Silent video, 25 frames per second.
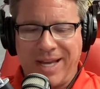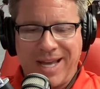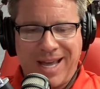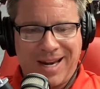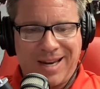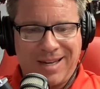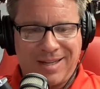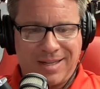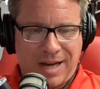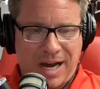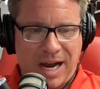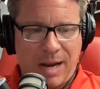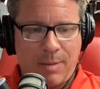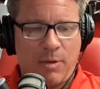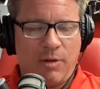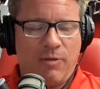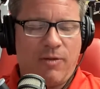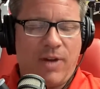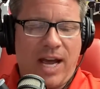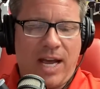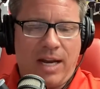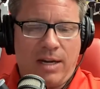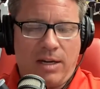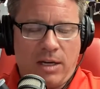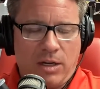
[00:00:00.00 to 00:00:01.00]
get a time
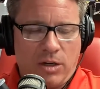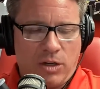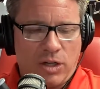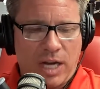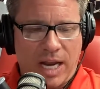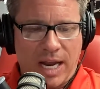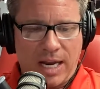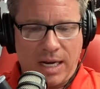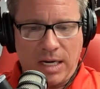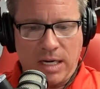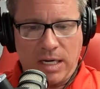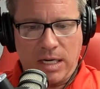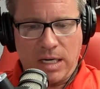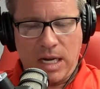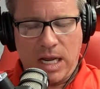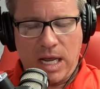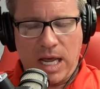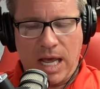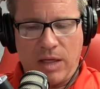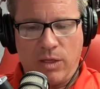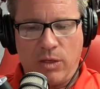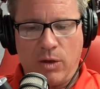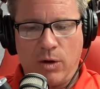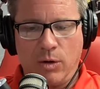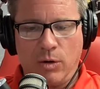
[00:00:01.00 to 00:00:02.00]
advantage. And
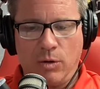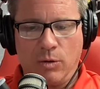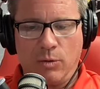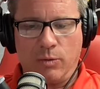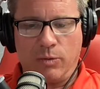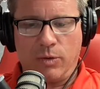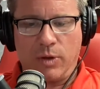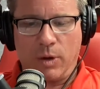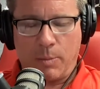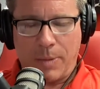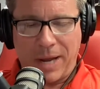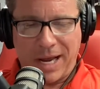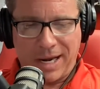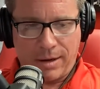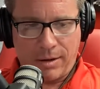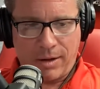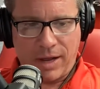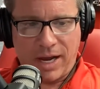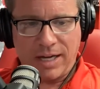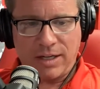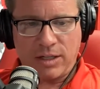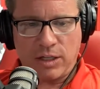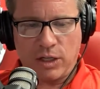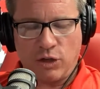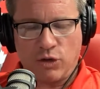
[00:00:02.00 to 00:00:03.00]
they're
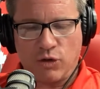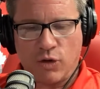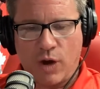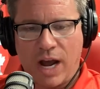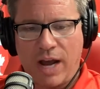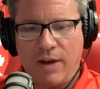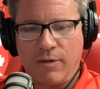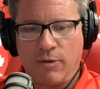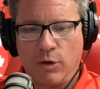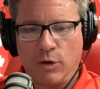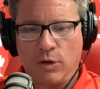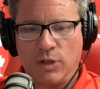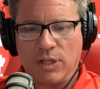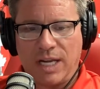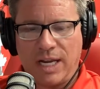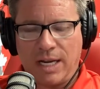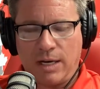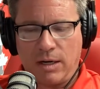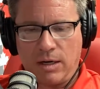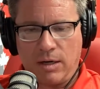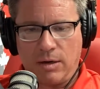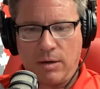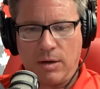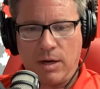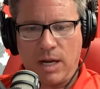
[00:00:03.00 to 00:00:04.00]
penalizing drivers
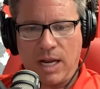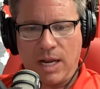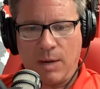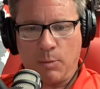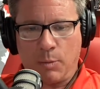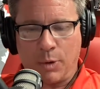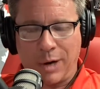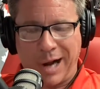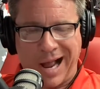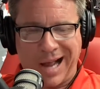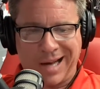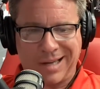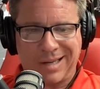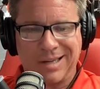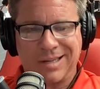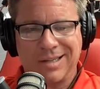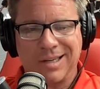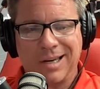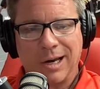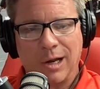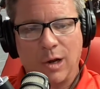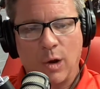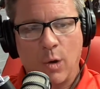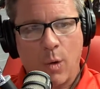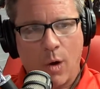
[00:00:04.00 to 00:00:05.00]
in practice
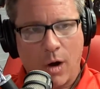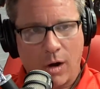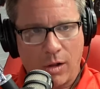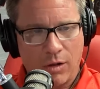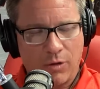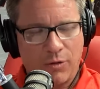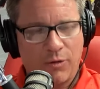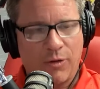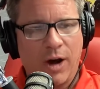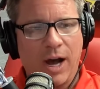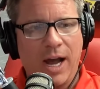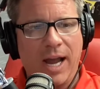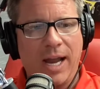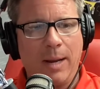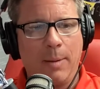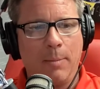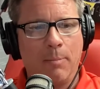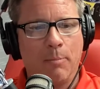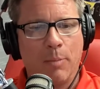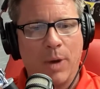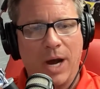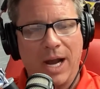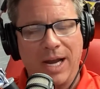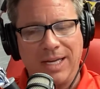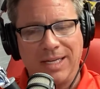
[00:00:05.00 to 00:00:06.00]
and in
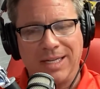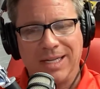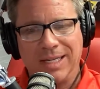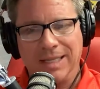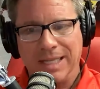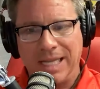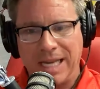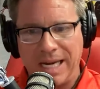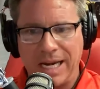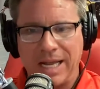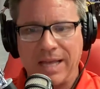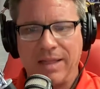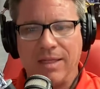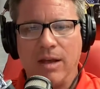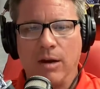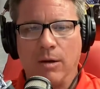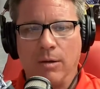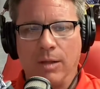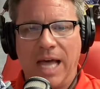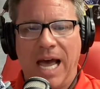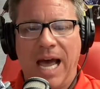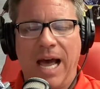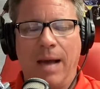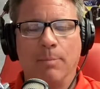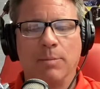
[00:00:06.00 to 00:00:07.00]
qualifying by deleting their
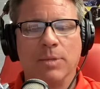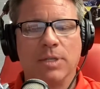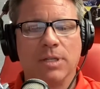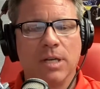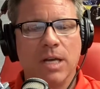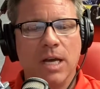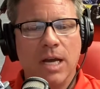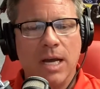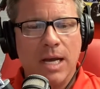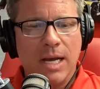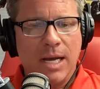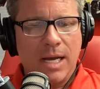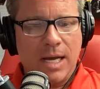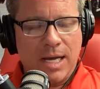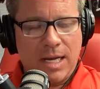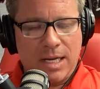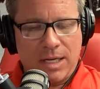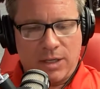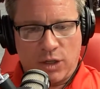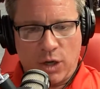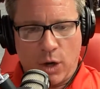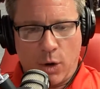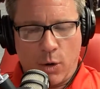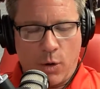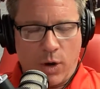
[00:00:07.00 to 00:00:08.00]
laps.
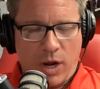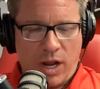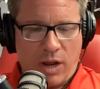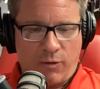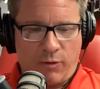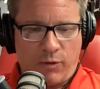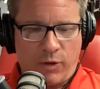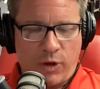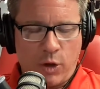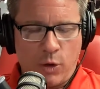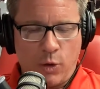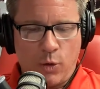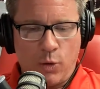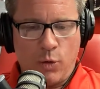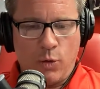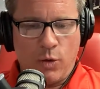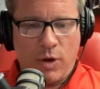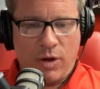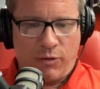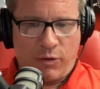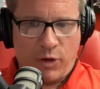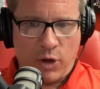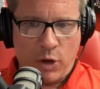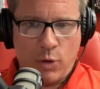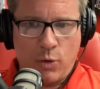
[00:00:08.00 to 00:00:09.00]
So if
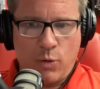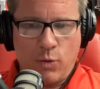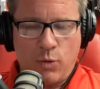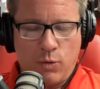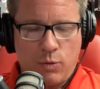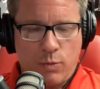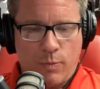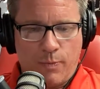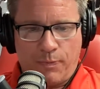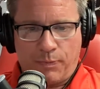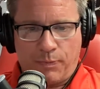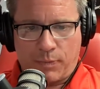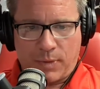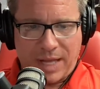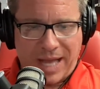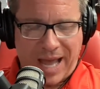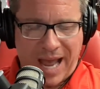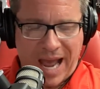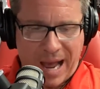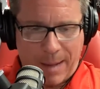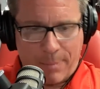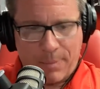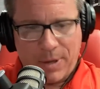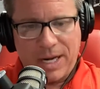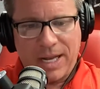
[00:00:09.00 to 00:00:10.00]
you
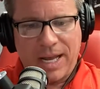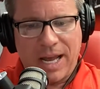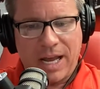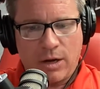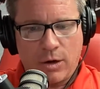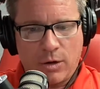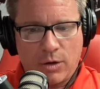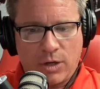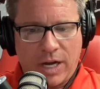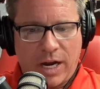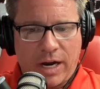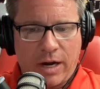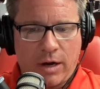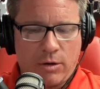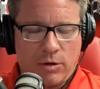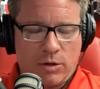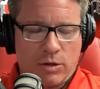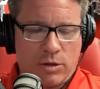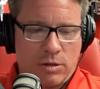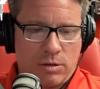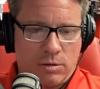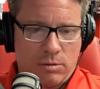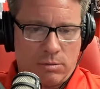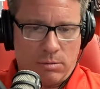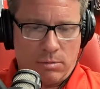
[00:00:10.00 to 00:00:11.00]
happen to get your
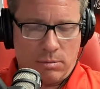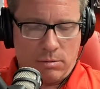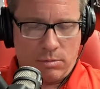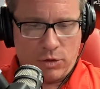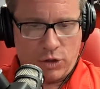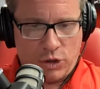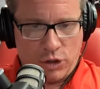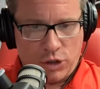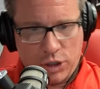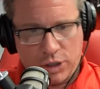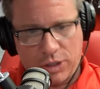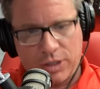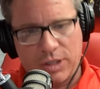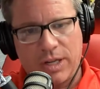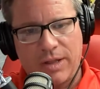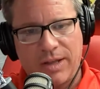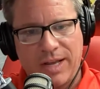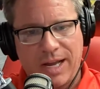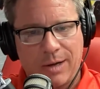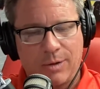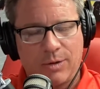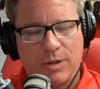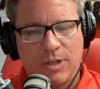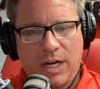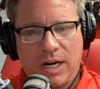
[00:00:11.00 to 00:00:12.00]
tires just to
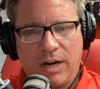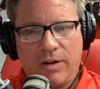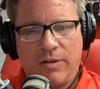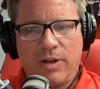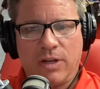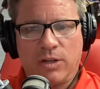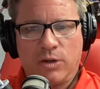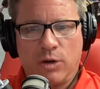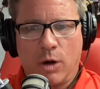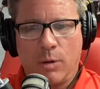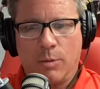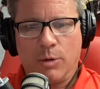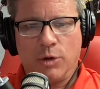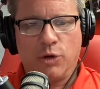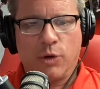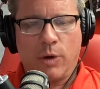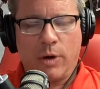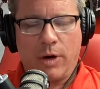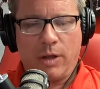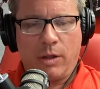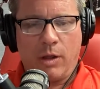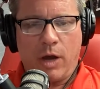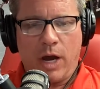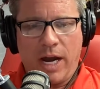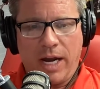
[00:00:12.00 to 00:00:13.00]
the outside of this
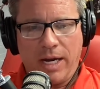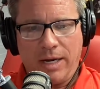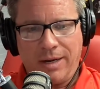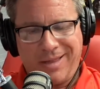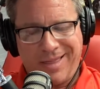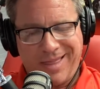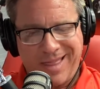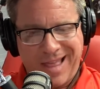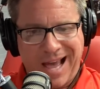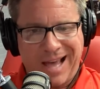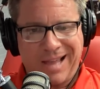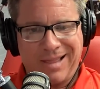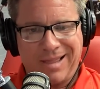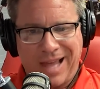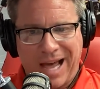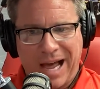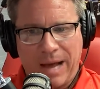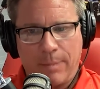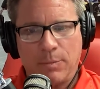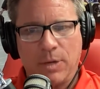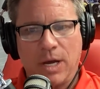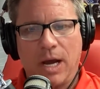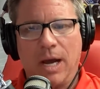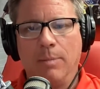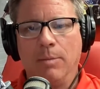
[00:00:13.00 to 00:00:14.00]
arbitrary line, that
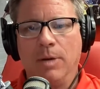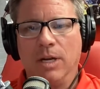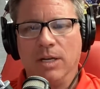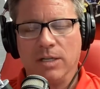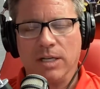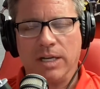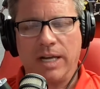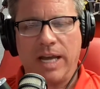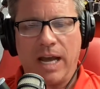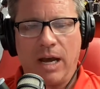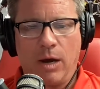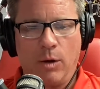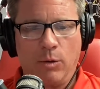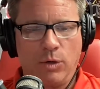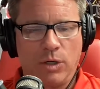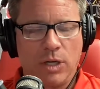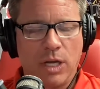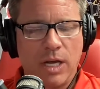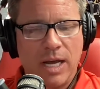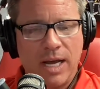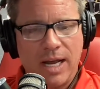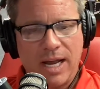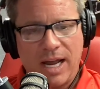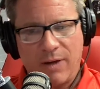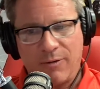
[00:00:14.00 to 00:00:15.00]
lap time doesn't count.
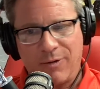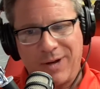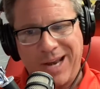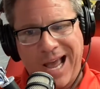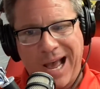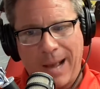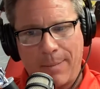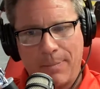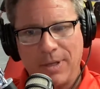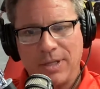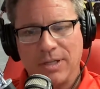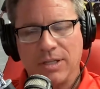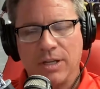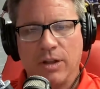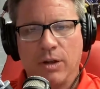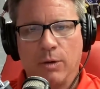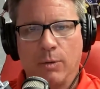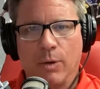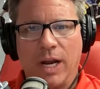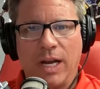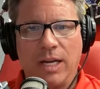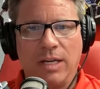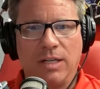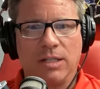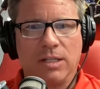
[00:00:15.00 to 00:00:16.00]
If it happens in the
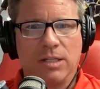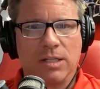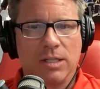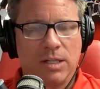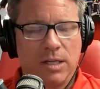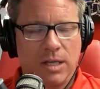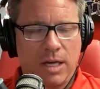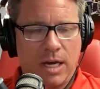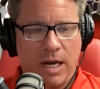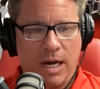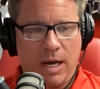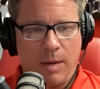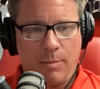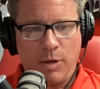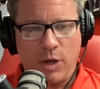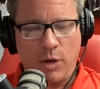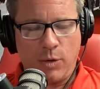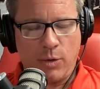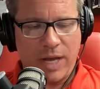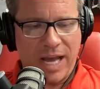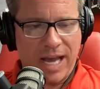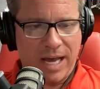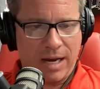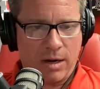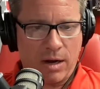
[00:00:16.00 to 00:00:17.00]
race, you
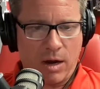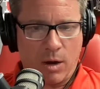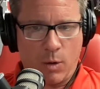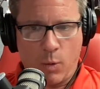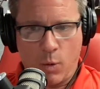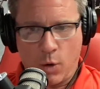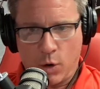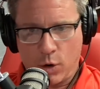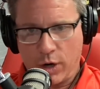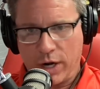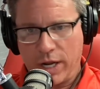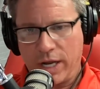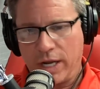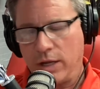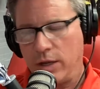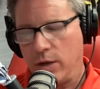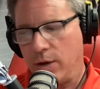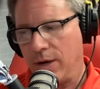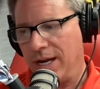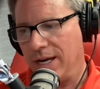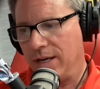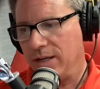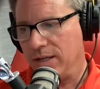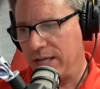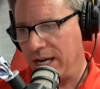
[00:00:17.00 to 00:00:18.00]
get a warning, you
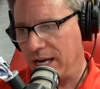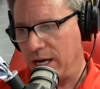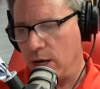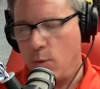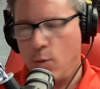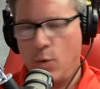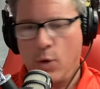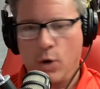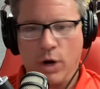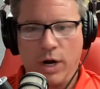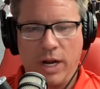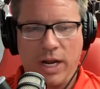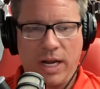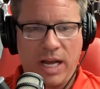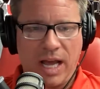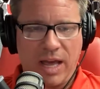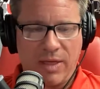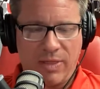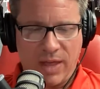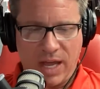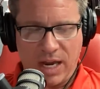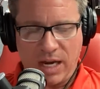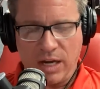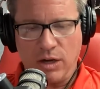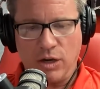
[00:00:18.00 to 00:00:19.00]
get a second warning,
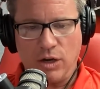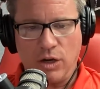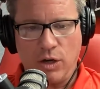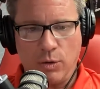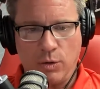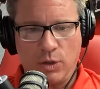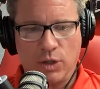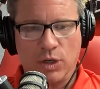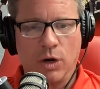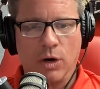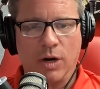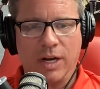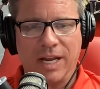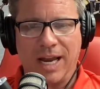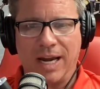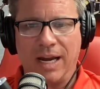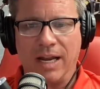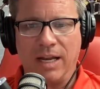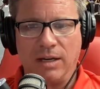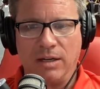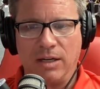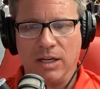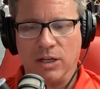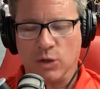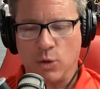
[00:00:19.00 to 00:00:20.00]
and then you start
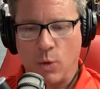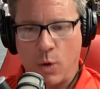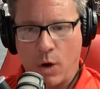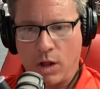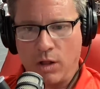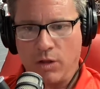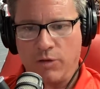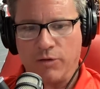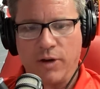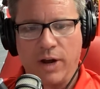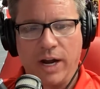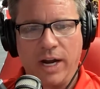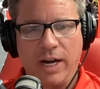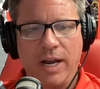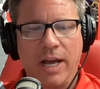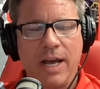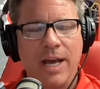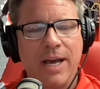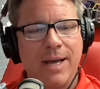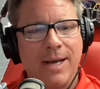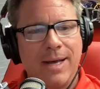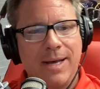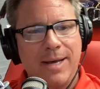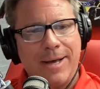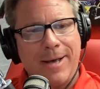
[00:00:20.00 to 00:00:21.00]
getting disqualified.
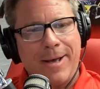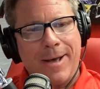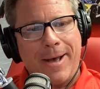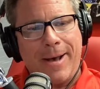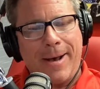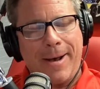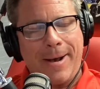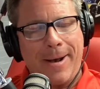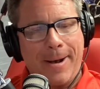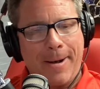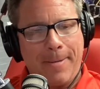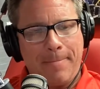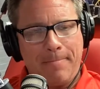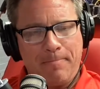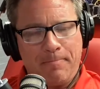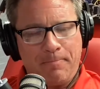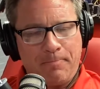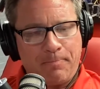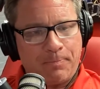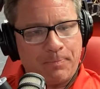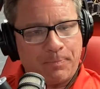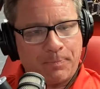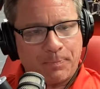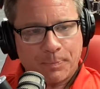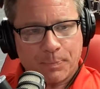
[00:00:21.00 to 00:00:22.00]
Um,
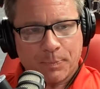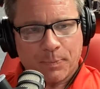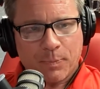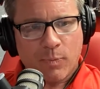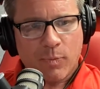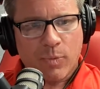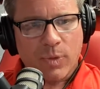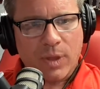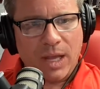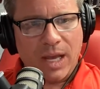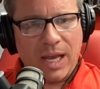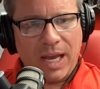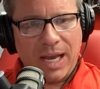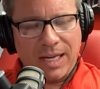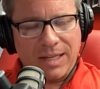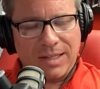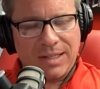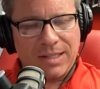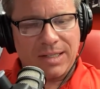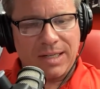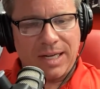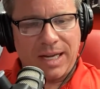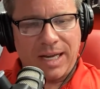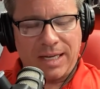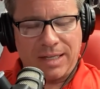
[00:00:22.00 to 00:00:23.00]

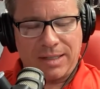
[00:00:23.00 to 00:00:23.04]
it's